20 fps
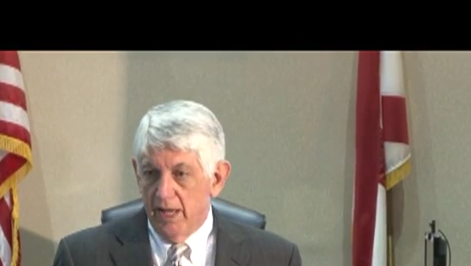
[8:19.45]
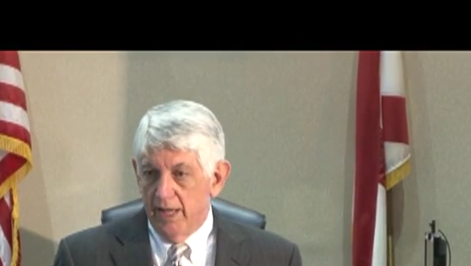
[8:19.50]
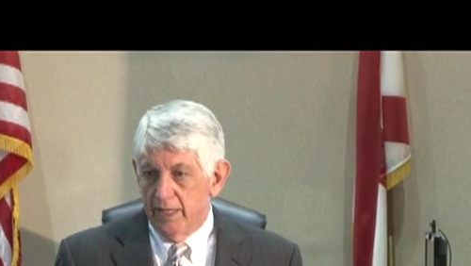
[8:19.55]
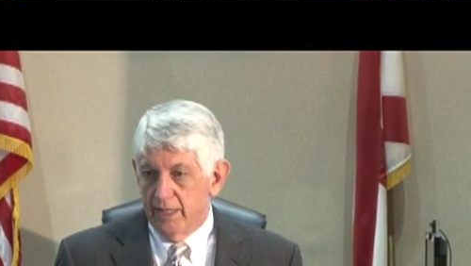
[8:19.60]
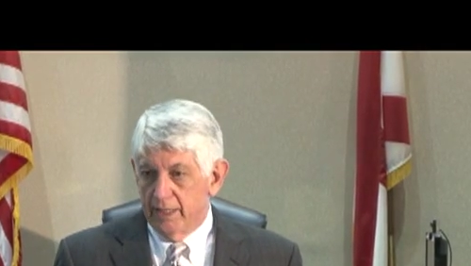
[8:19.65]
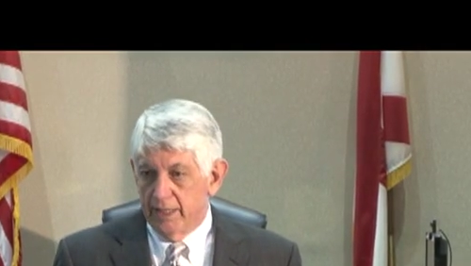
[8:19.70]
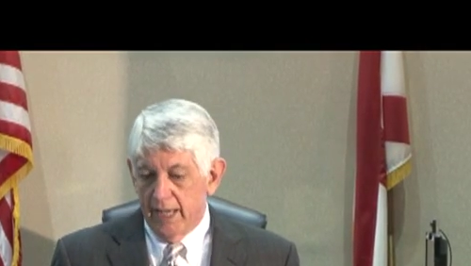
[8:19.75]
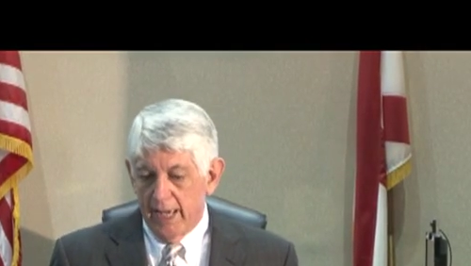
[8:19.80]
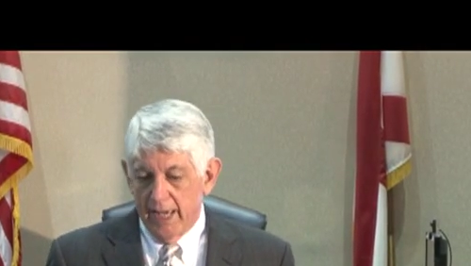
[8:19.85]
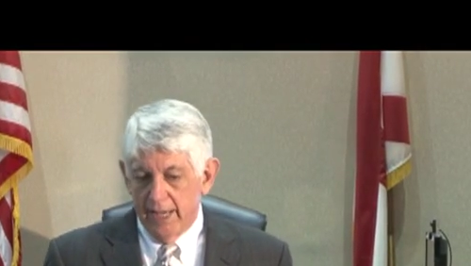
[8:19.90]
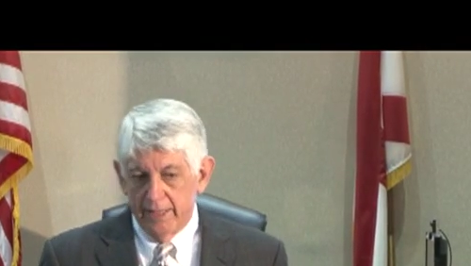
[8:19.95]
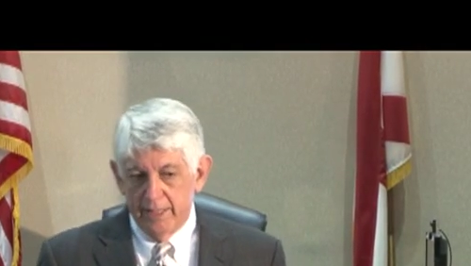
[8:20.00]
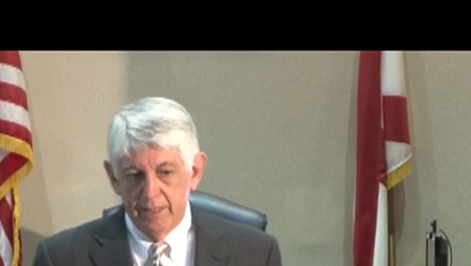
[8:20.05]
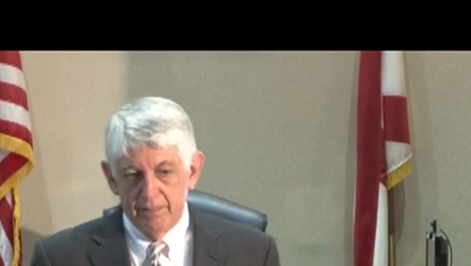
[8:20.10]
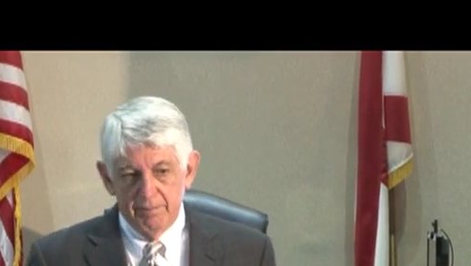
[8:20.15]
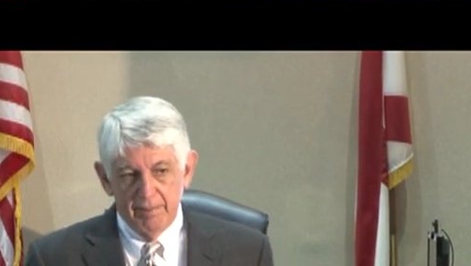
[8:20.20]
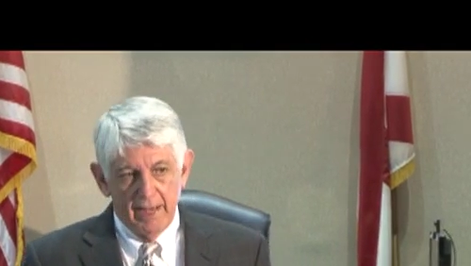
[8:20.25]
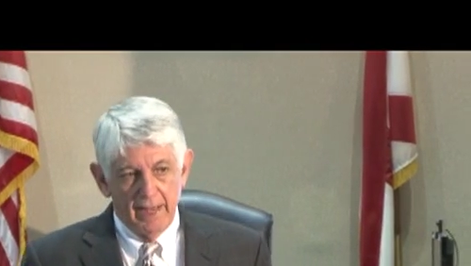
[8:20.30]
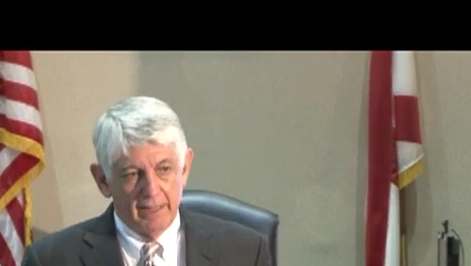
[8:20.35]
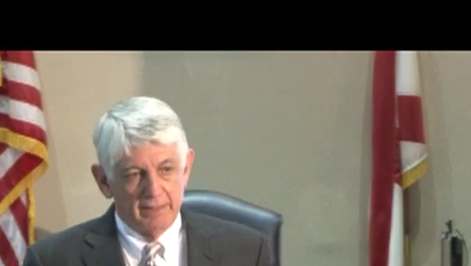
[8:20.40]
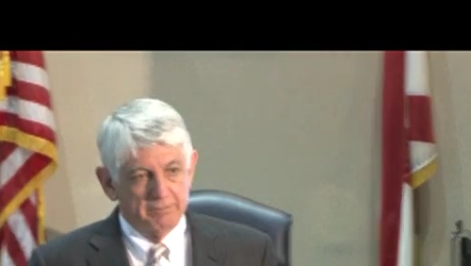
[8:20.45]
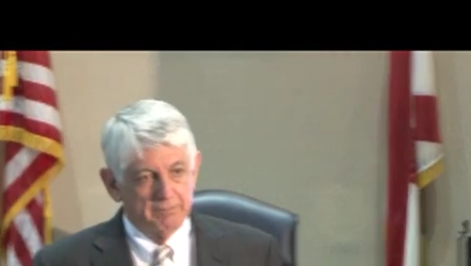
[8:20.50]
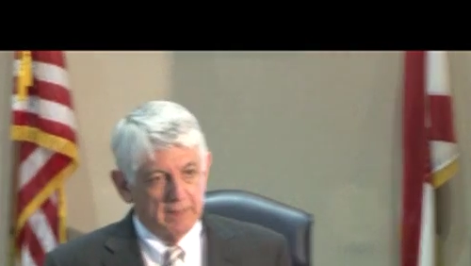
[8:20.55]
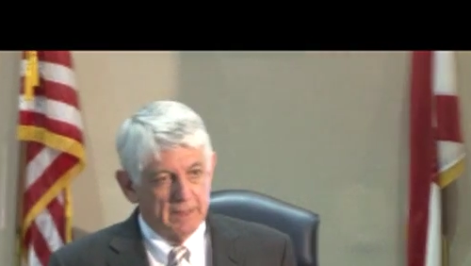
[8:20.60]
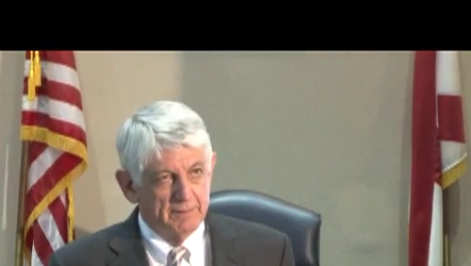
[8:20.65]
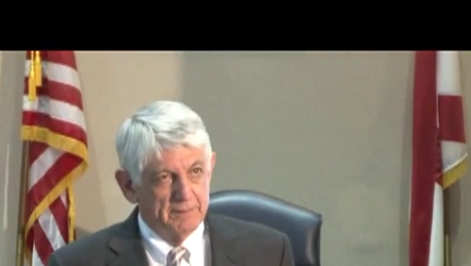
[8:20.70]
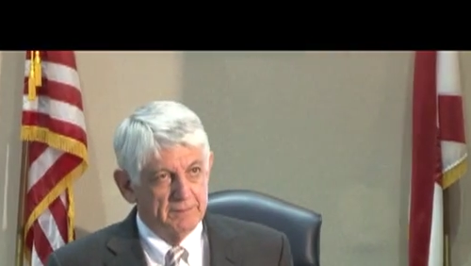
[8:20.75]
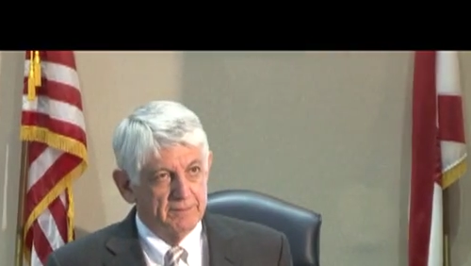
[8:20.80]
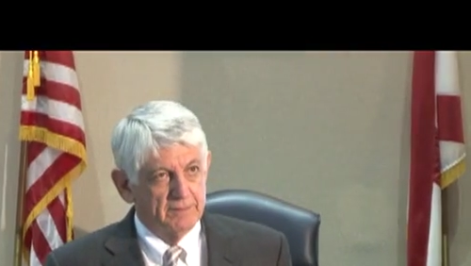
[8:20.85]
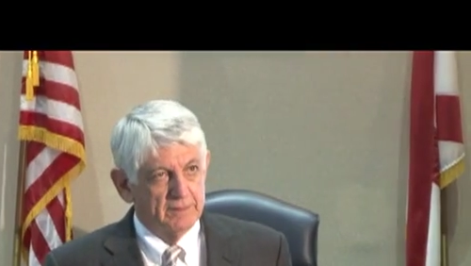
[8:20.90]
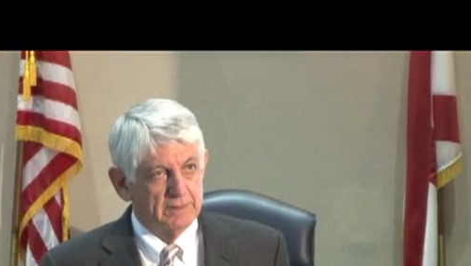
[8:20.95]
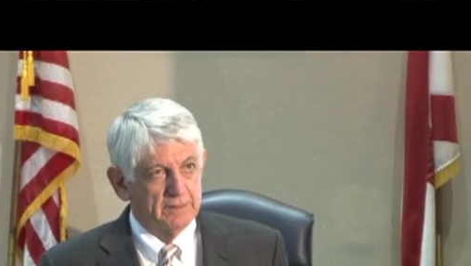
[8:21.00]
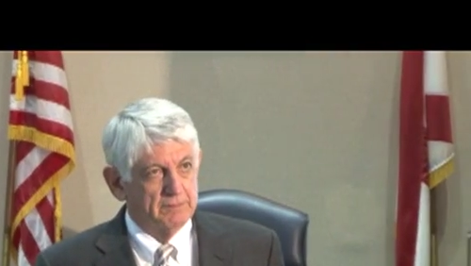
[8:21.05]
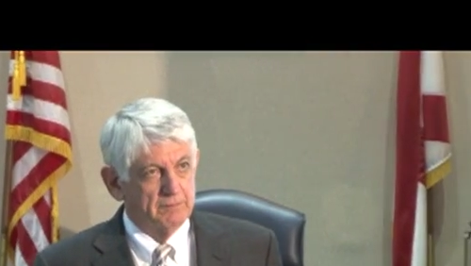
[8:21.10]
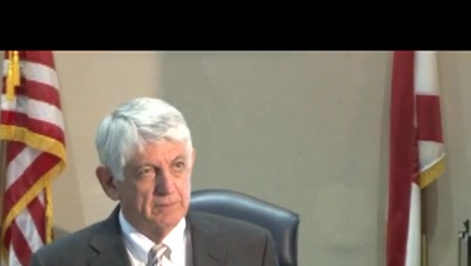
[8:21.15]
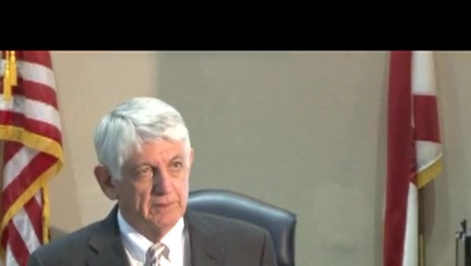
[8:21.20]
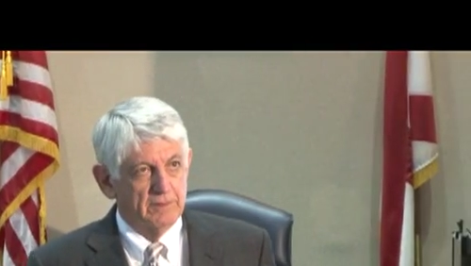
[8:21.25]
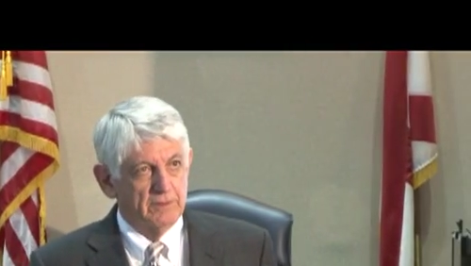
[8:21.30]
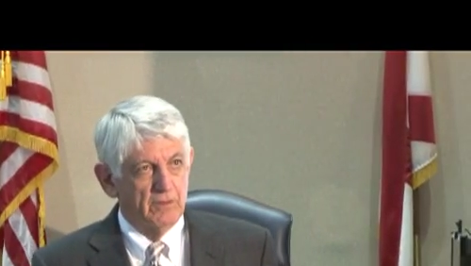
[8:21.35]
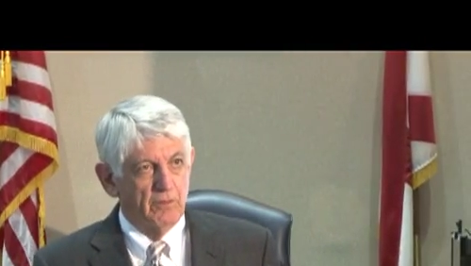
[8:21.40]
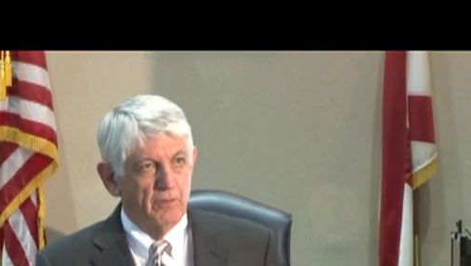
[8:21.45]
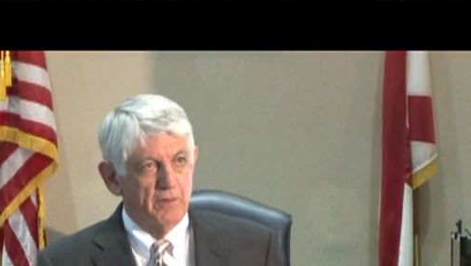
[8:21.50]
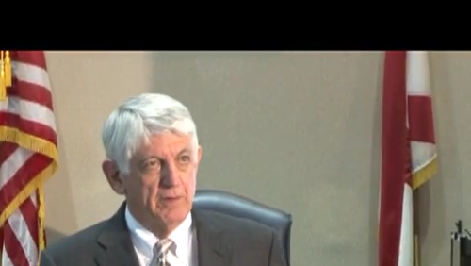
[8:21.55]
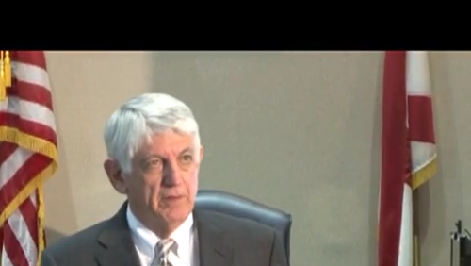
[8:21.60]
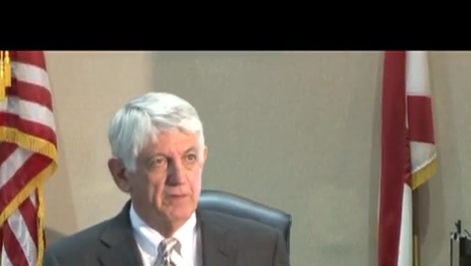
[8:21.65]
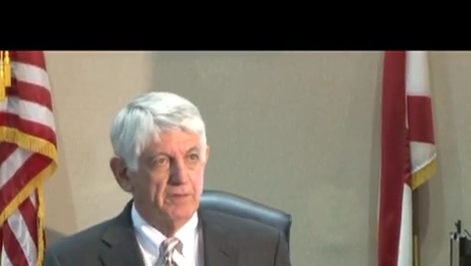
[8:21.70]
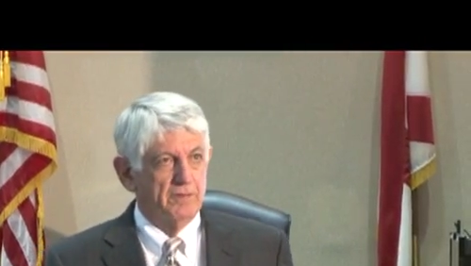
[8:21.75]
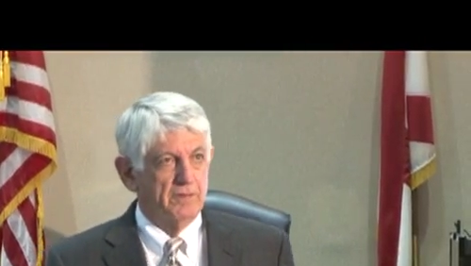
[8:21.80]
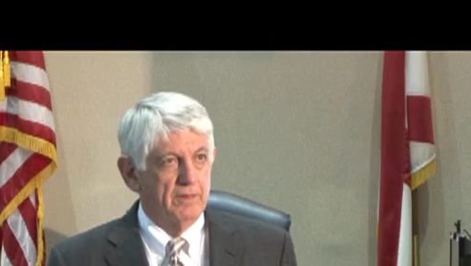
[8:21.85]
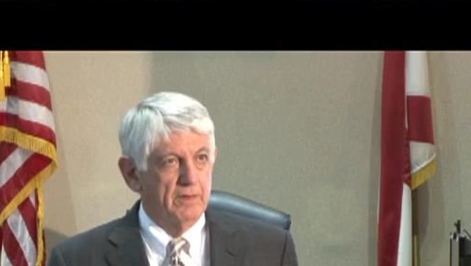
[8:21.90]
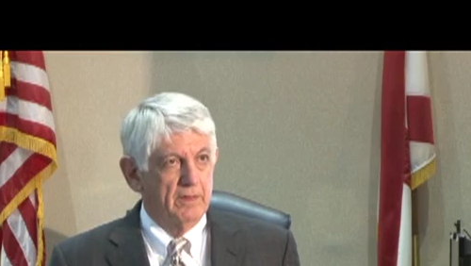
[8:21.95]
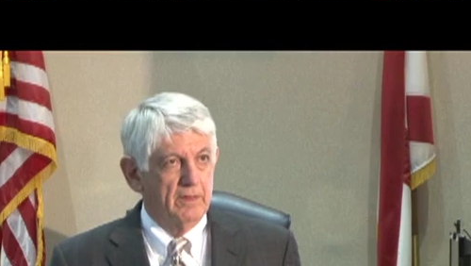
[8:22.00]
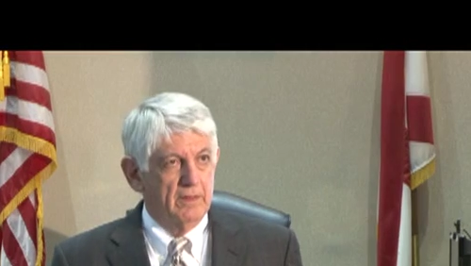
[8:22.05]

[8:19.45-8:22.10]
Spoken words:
in a county about maybe some notorious